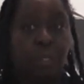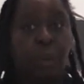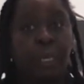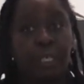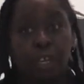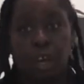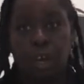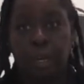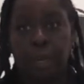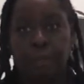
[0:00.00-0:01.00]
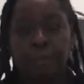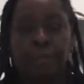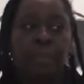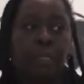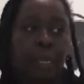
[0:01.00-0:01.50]
So I went to Ghana
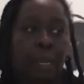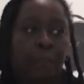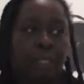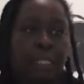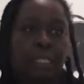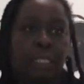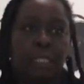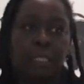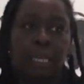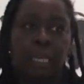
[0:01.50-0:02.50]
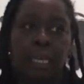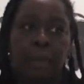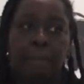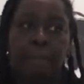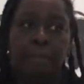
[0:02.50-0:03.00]
and I visited the